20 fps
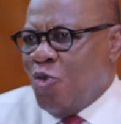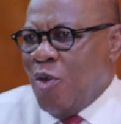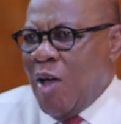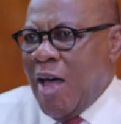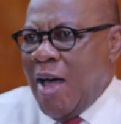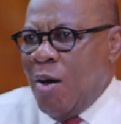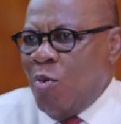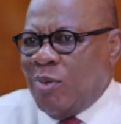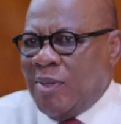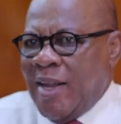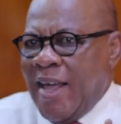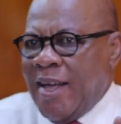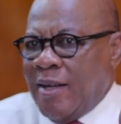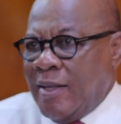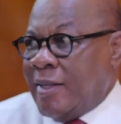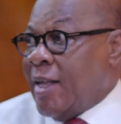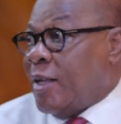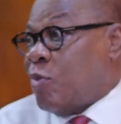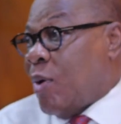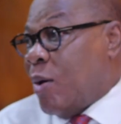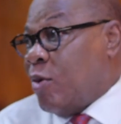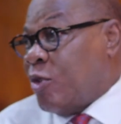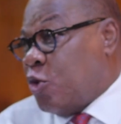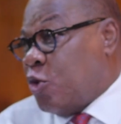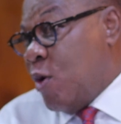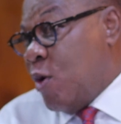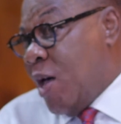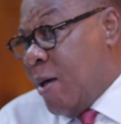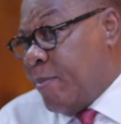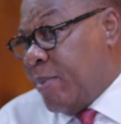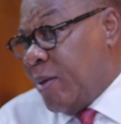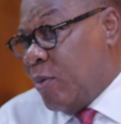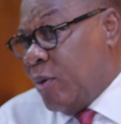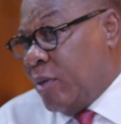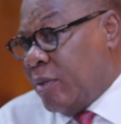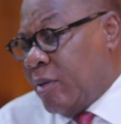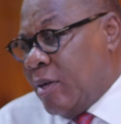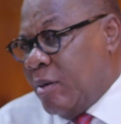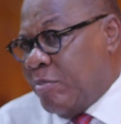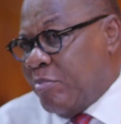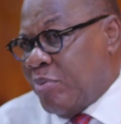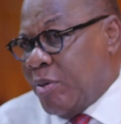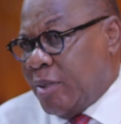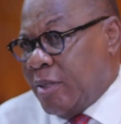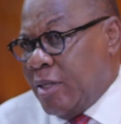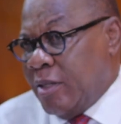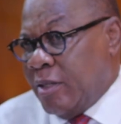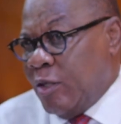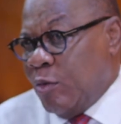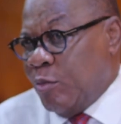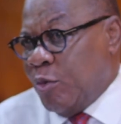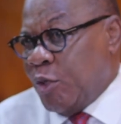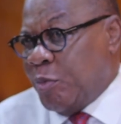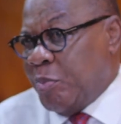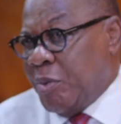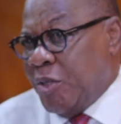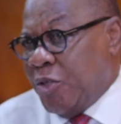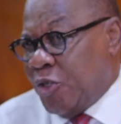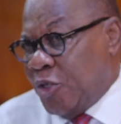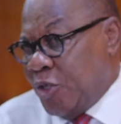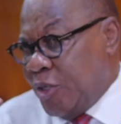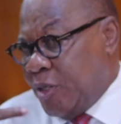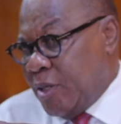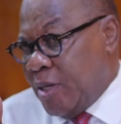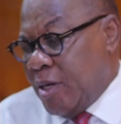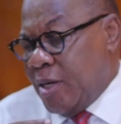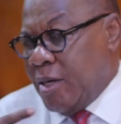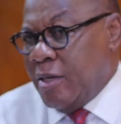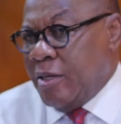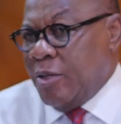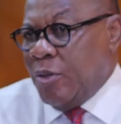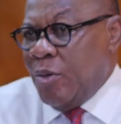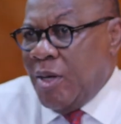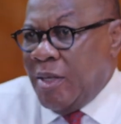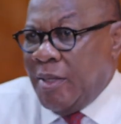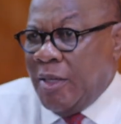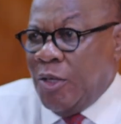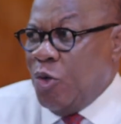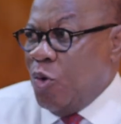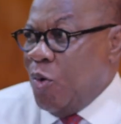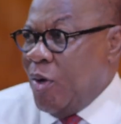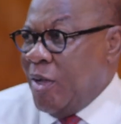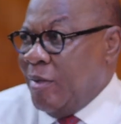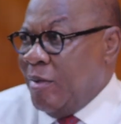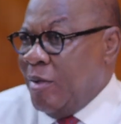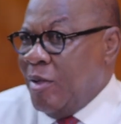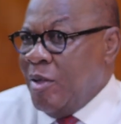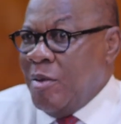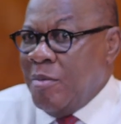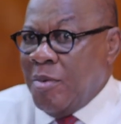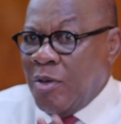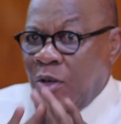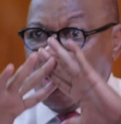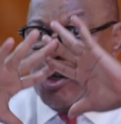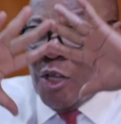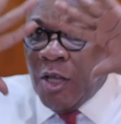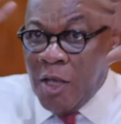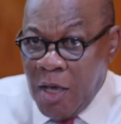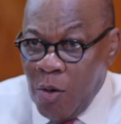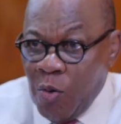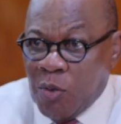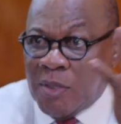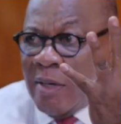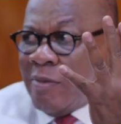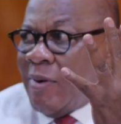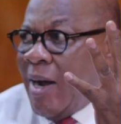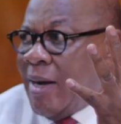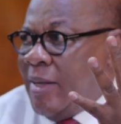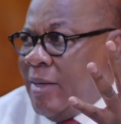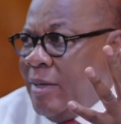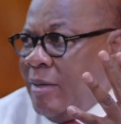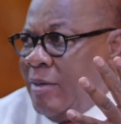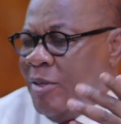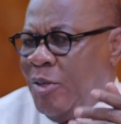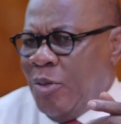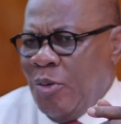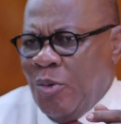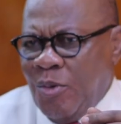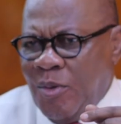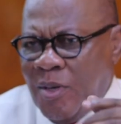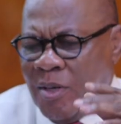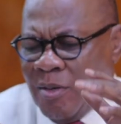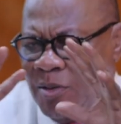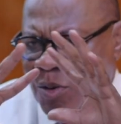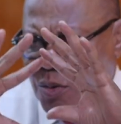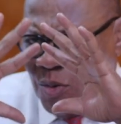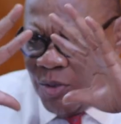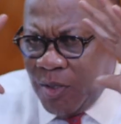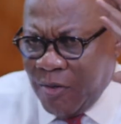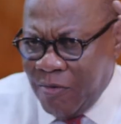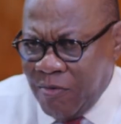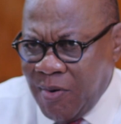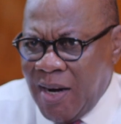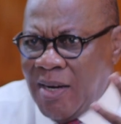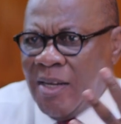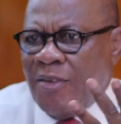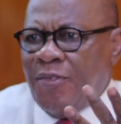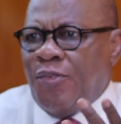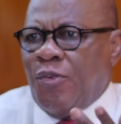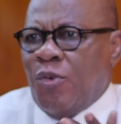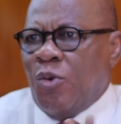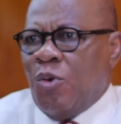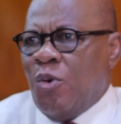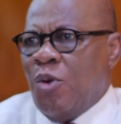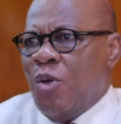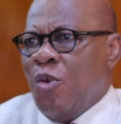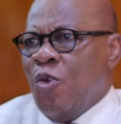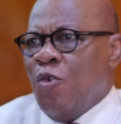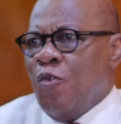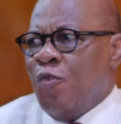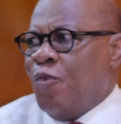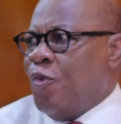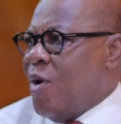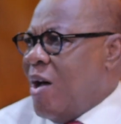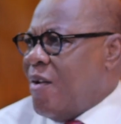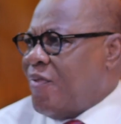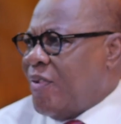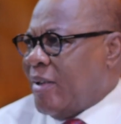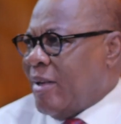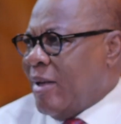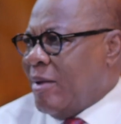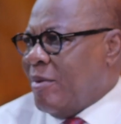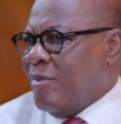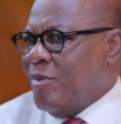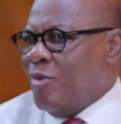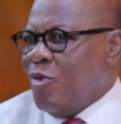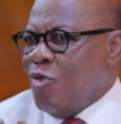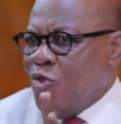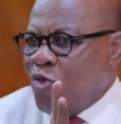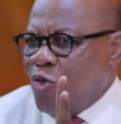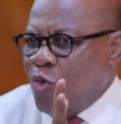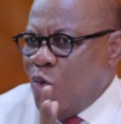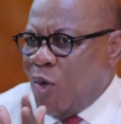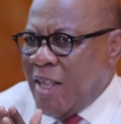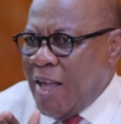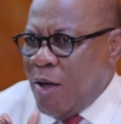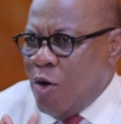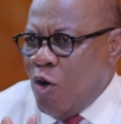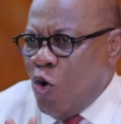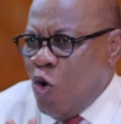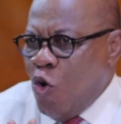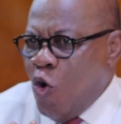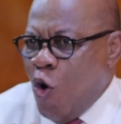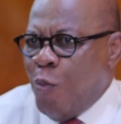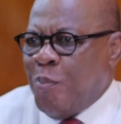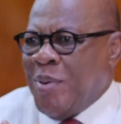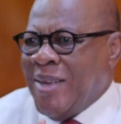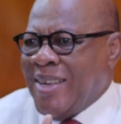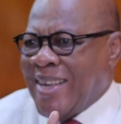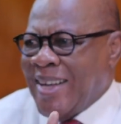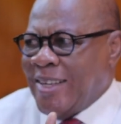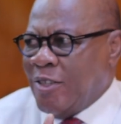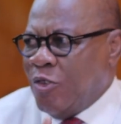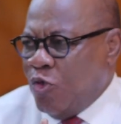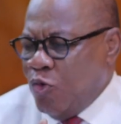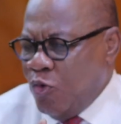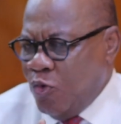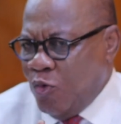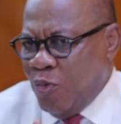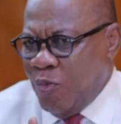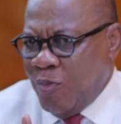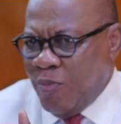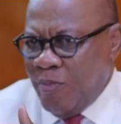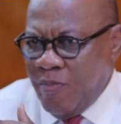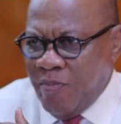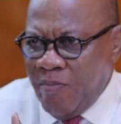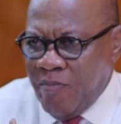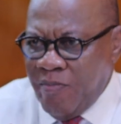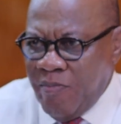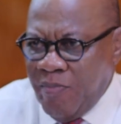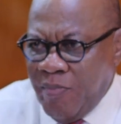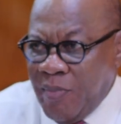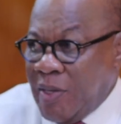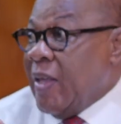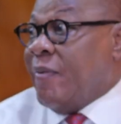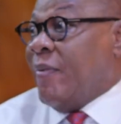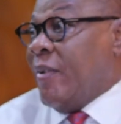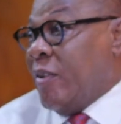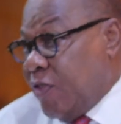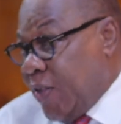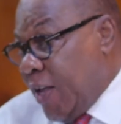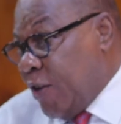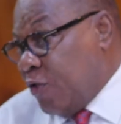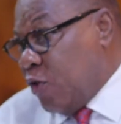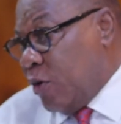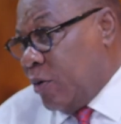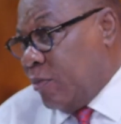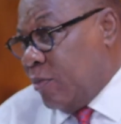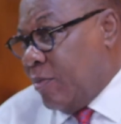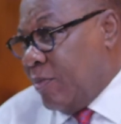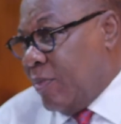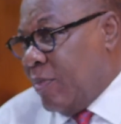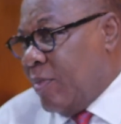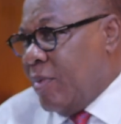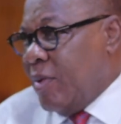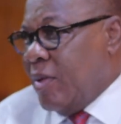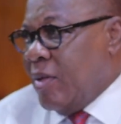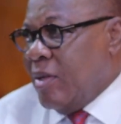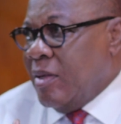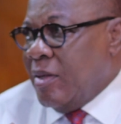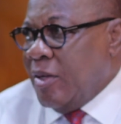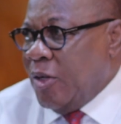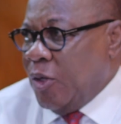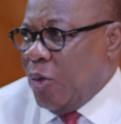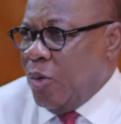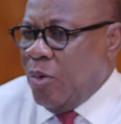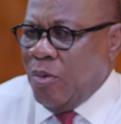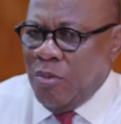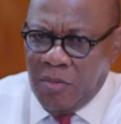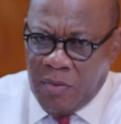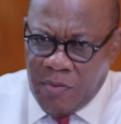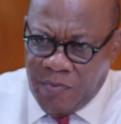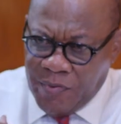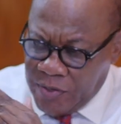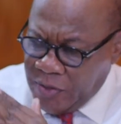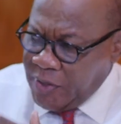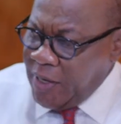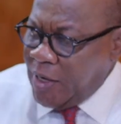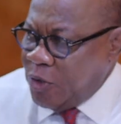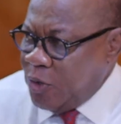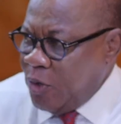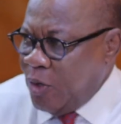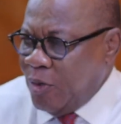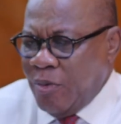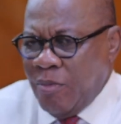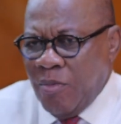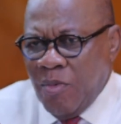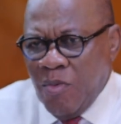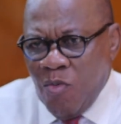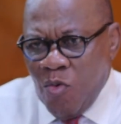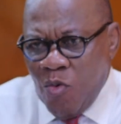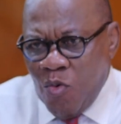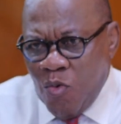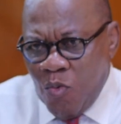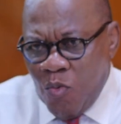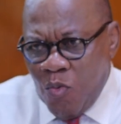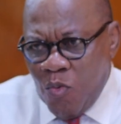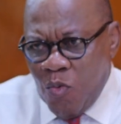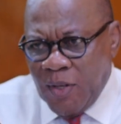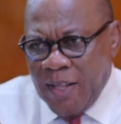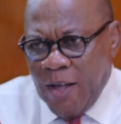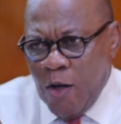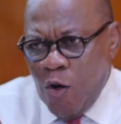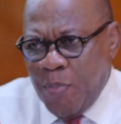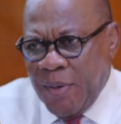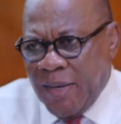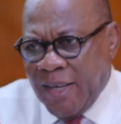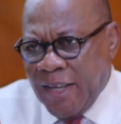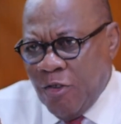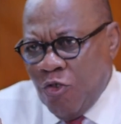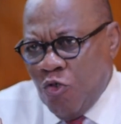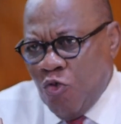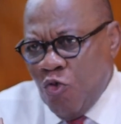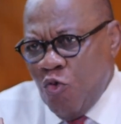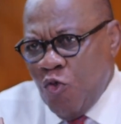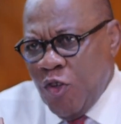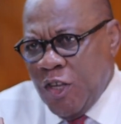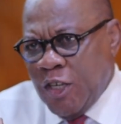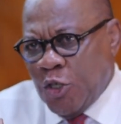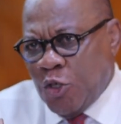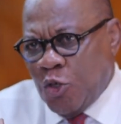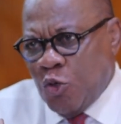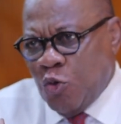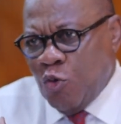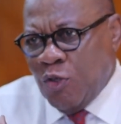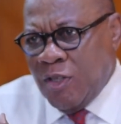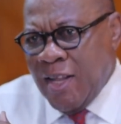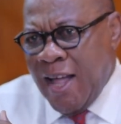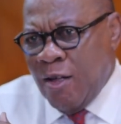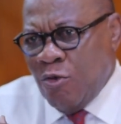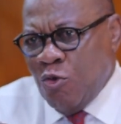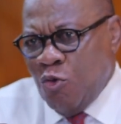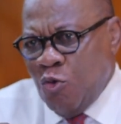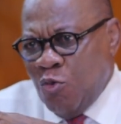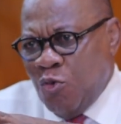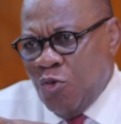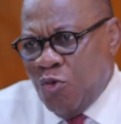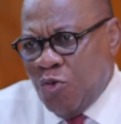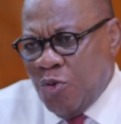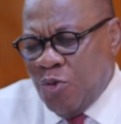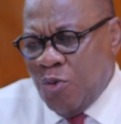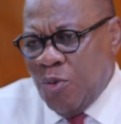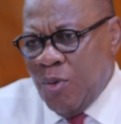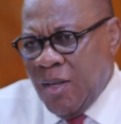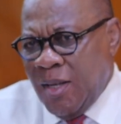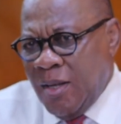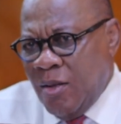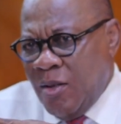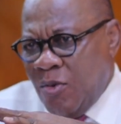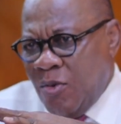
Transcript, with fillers: So I would like, that's so happy with uh, President Tinubu's speech, you know, at the UN, mm. because it was a rally, you know, it was a rally for, for Africa. Yeah. So what I hope he can do, if he stays on, you know, if he stays on, what I hope he can do is to now use